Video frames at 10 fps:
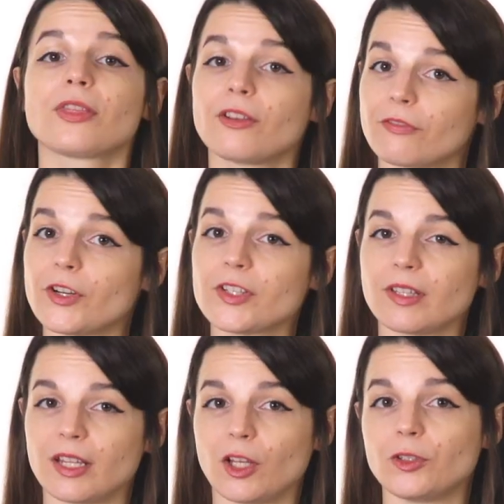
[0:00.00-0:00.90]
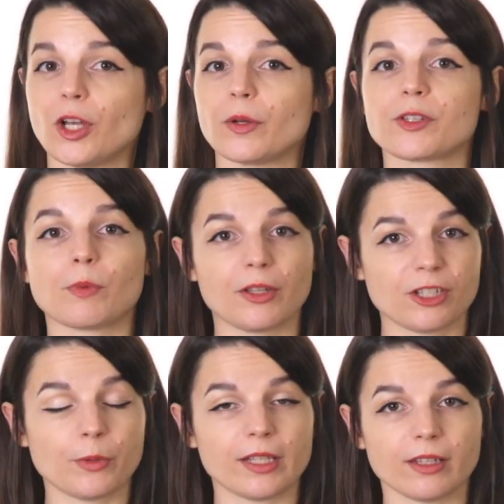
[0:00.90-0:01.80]
The first thing you'll notice while
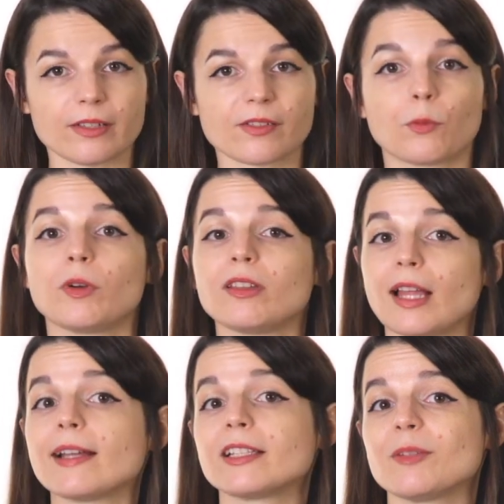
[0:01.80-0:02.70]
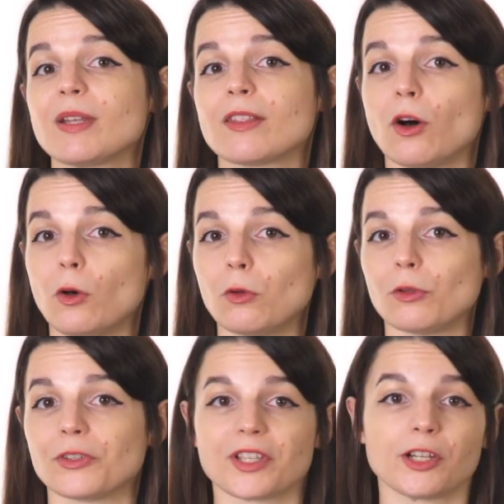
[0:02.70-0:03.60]
doing this will likely be the
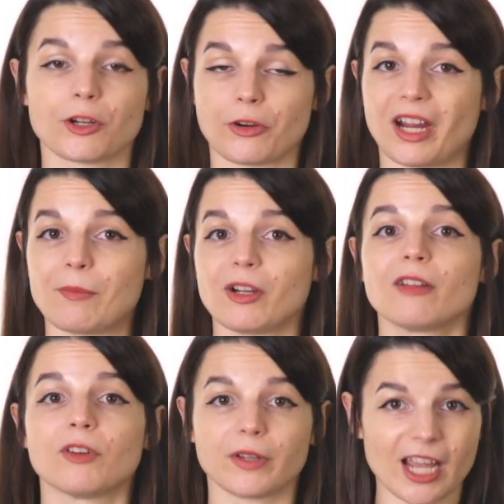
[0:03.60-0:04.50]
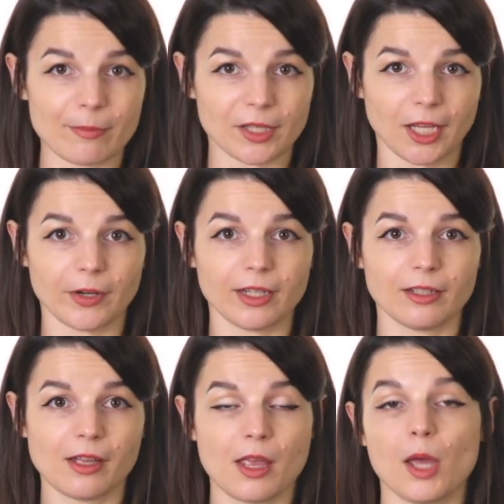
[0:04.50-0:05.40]
holes in your grammar and vocabulary.
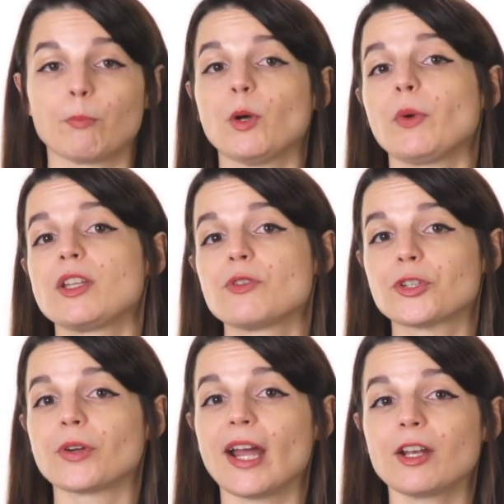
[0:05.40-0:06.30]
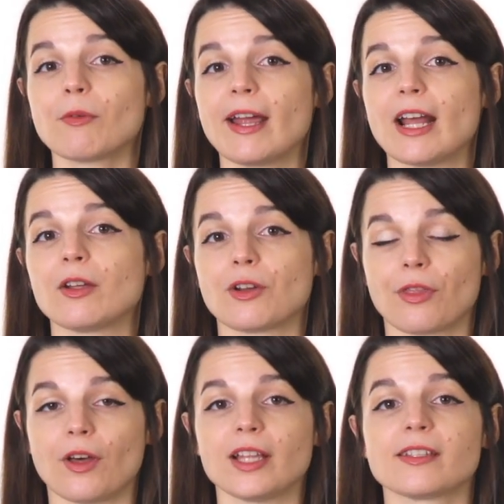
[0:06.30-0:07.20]
But when you try to write out your
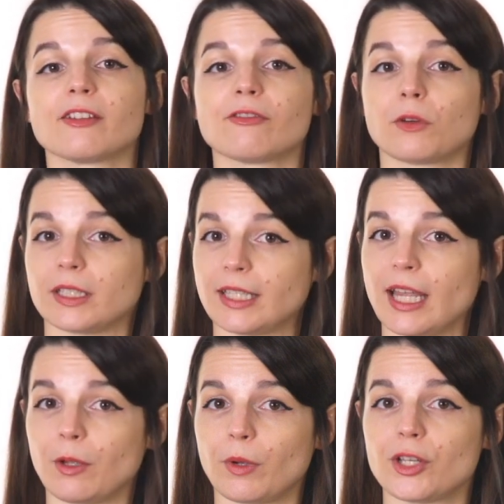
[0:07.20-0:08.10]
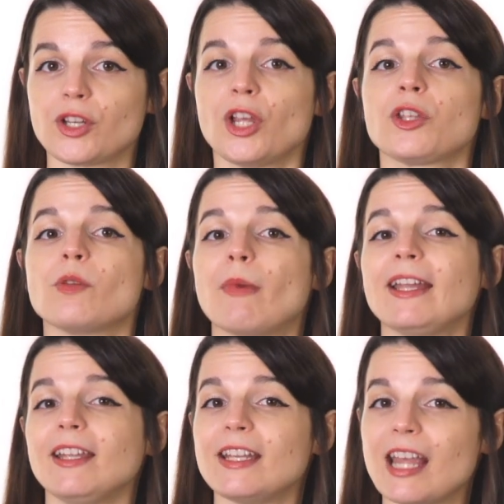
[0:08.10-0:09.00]
thoughts in a foreign language, you
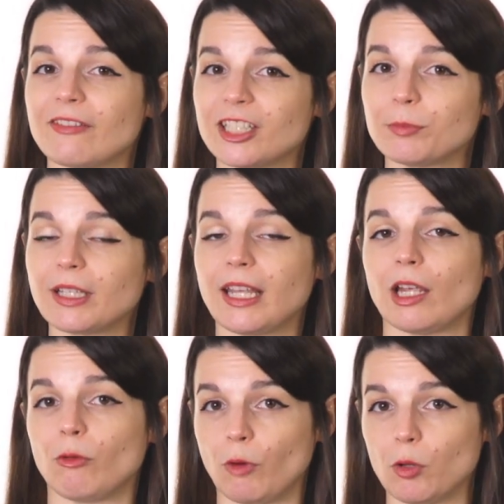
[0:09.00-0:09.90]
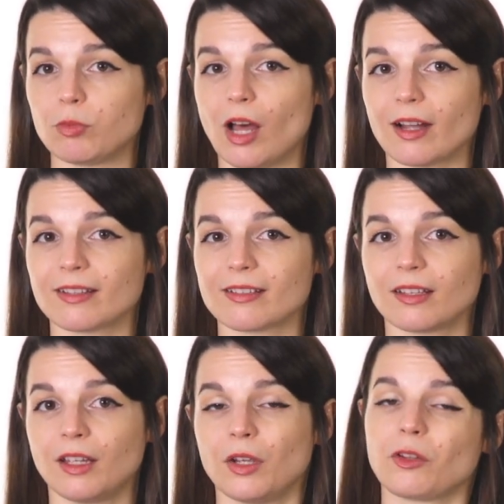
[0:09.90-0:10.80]
might inevitably hit
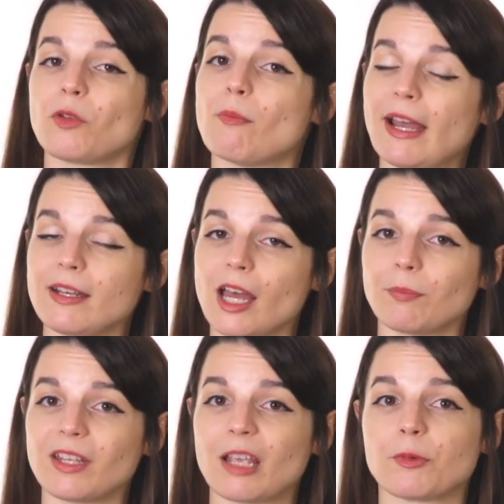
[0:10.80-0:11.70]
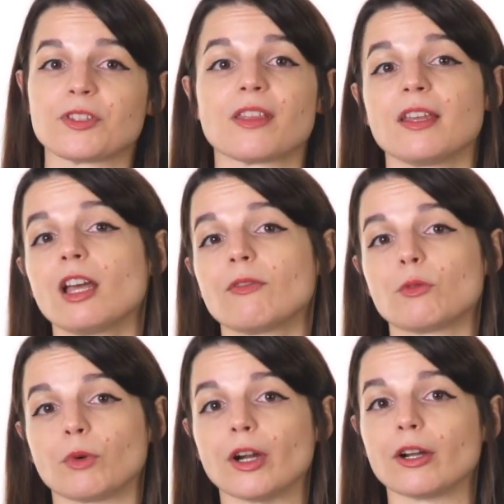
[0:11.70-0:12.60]
roadblocks. You might not be able to think of a
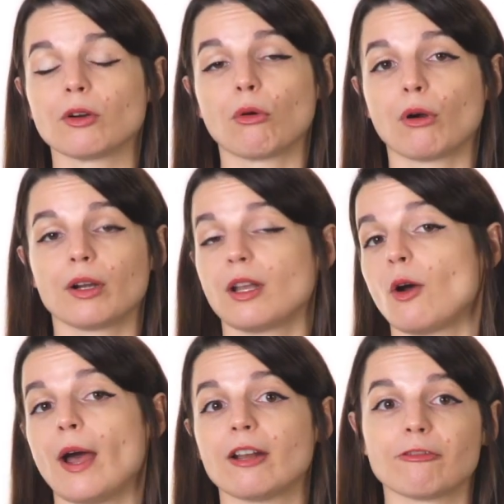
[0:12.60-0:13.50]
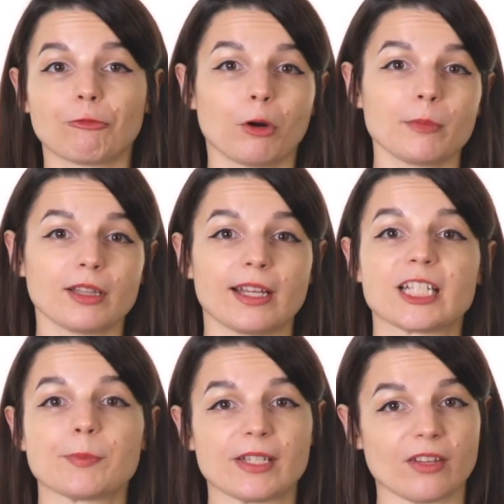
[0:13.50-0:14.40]
word or know how to formulate a
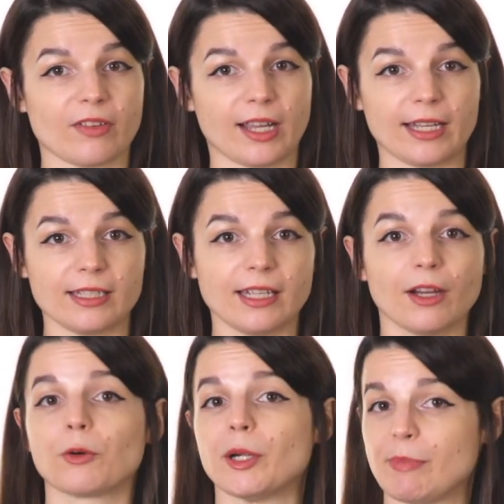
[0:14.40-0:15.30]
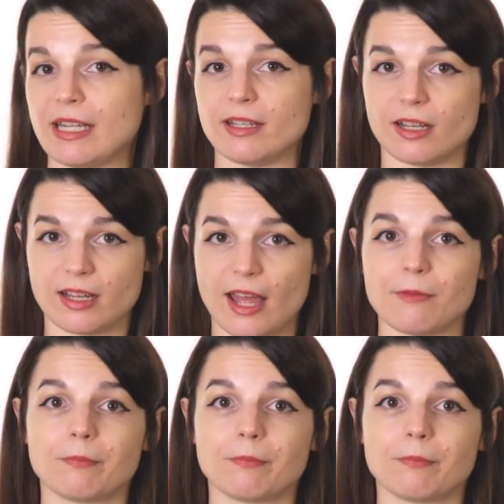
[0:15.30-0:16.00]
specific idea or opinion yet.